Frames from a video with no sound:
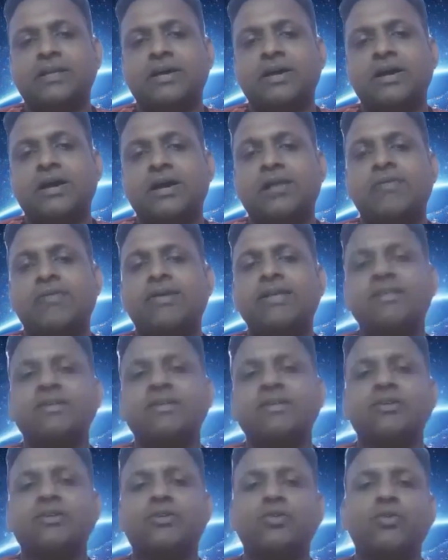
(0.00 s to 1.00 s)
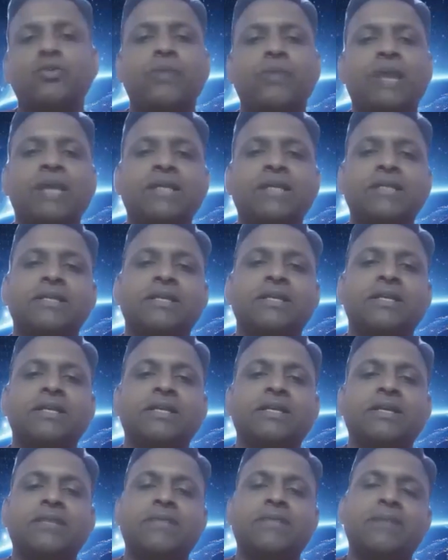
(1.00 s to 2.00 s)
Always 2 plans.
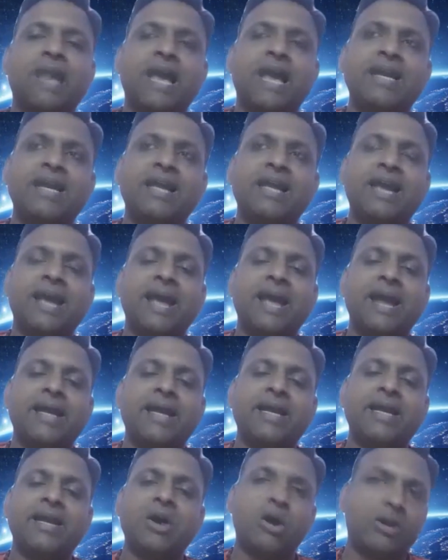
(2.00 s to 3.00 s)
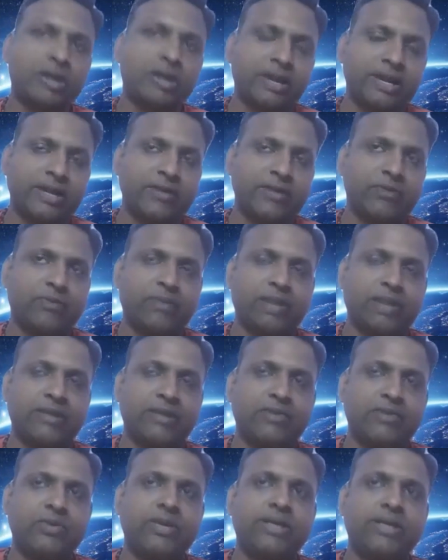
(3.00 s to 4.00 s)
A plan and an alternative plan.
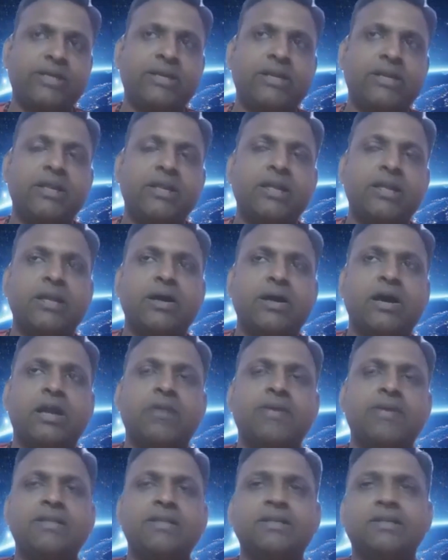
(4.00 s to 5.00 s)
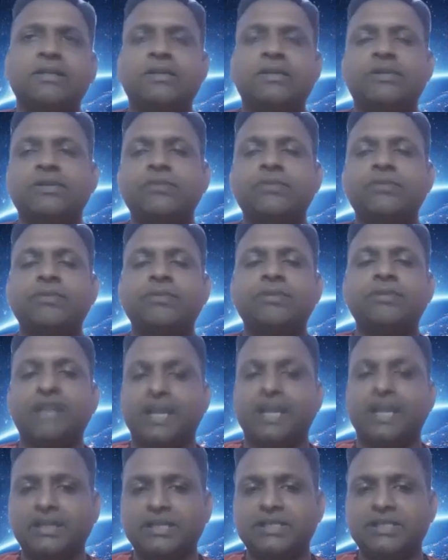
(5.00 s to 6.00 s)
You write. Always Rishabham is
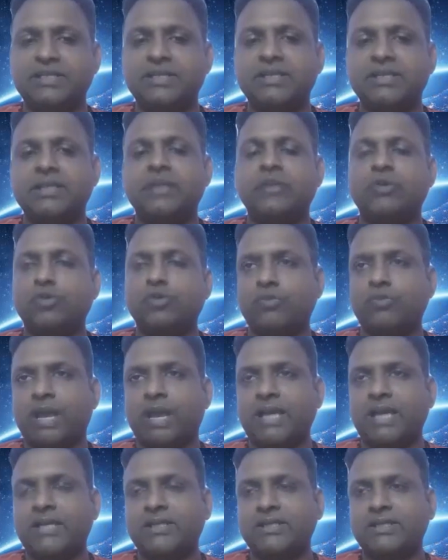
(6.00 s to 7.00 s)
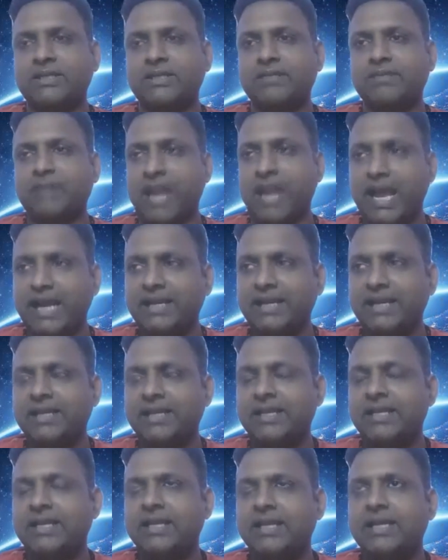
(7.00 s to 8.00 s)
like this. 2 plans, a plan
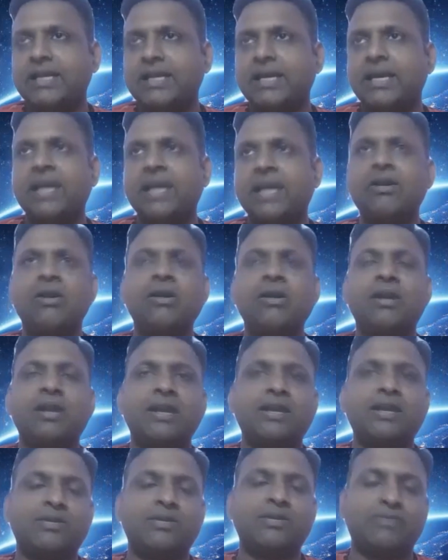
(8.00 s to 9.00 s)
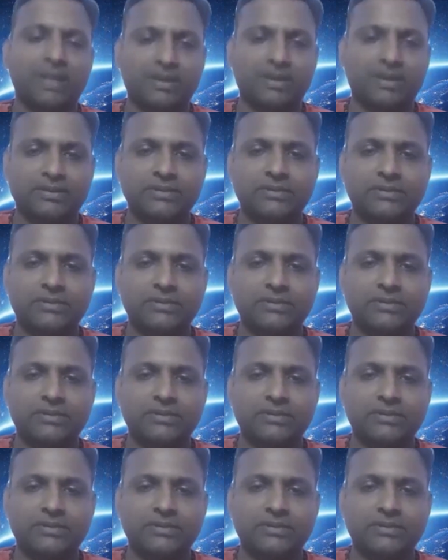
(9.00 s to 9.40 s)
and alternative plan.